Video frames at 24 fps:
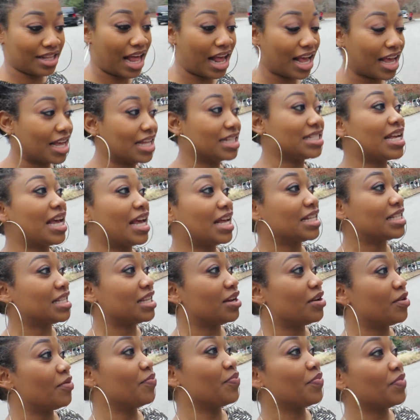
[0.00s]
Like it takes
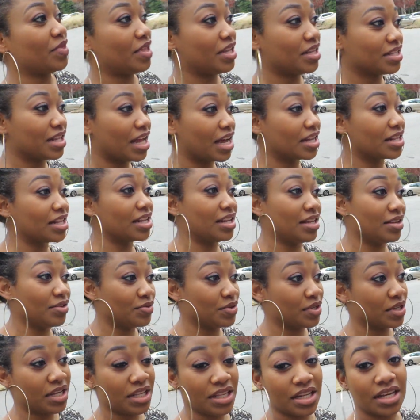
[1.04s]
him, like the, it
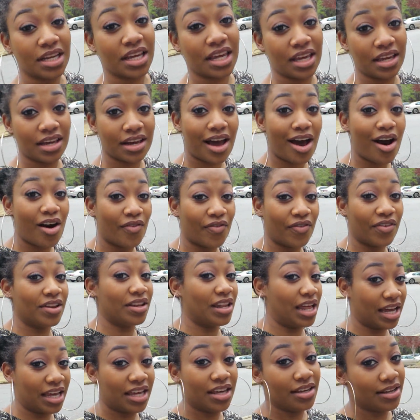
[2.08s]
was a little kid coughing.
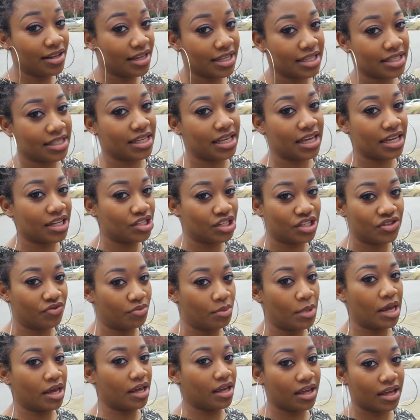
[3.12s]
Like he'll get sick just
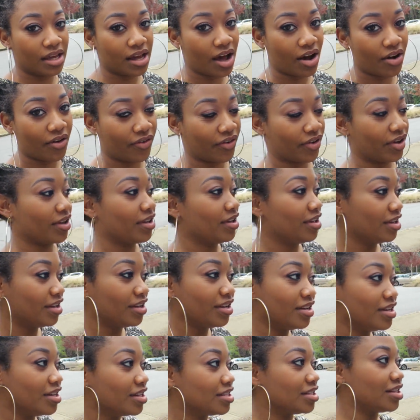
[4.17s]
from that kid coughing.
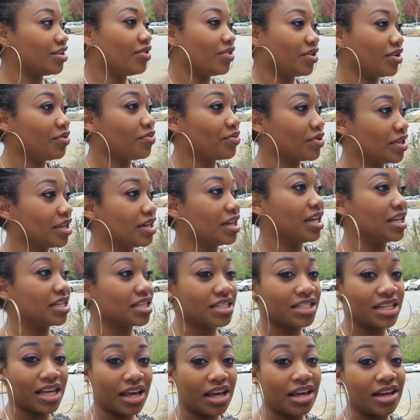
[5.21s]
So he really needs
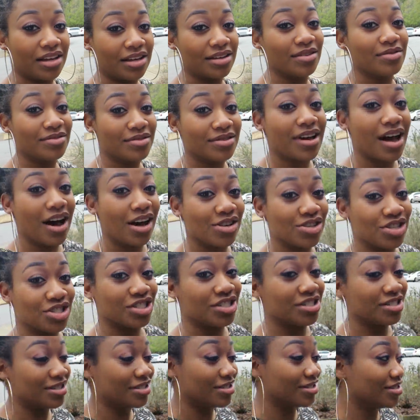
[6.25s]
to take
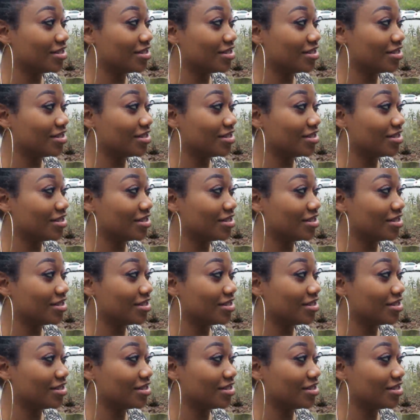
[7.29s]
caution.